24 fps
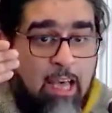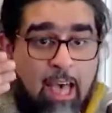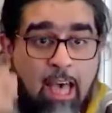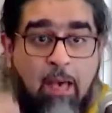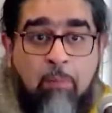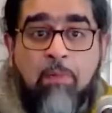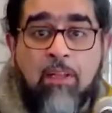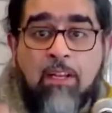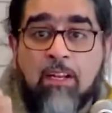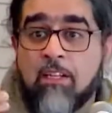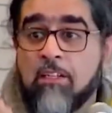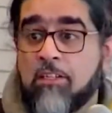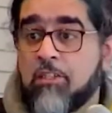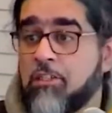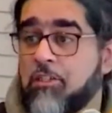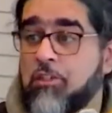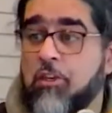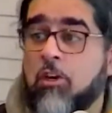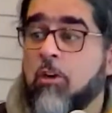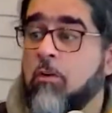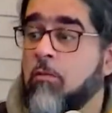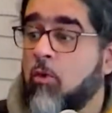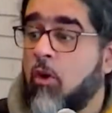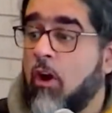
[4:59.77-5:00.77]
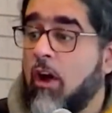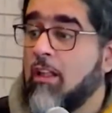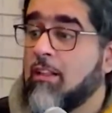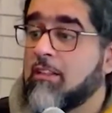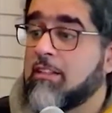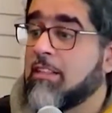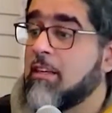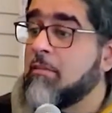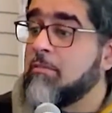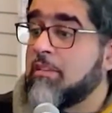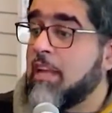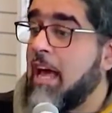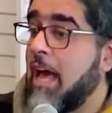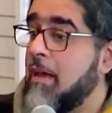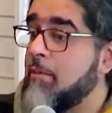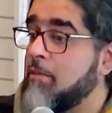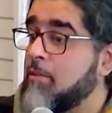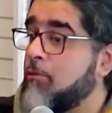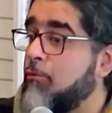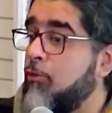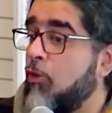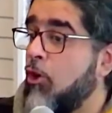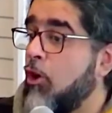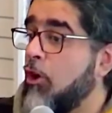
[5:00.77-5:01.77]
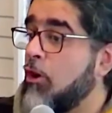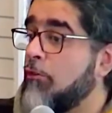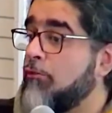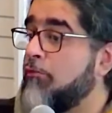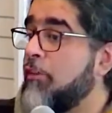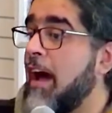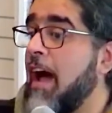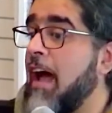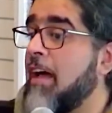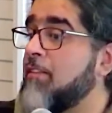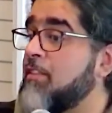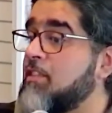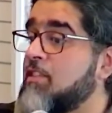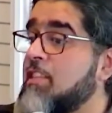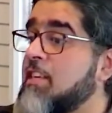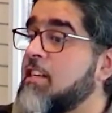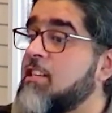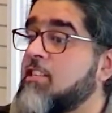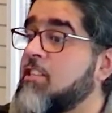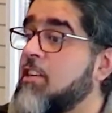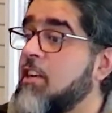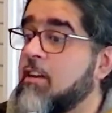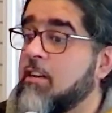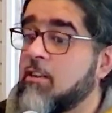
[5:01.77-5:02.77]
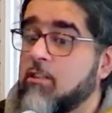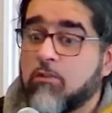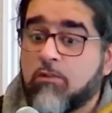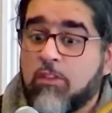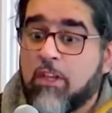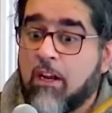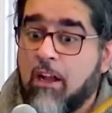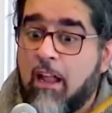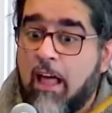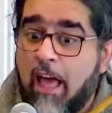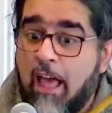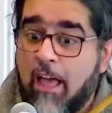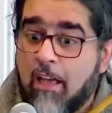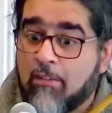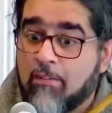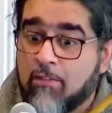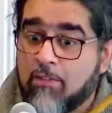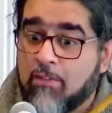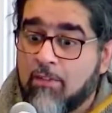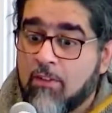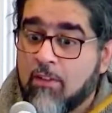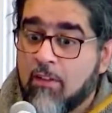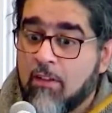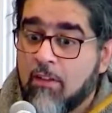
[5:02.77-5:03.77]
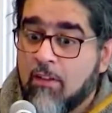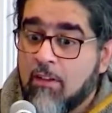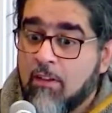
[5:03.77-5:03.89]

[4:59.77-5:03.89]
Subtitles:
eminent turmoil, sometimes 4, 5, 6 years of their lives,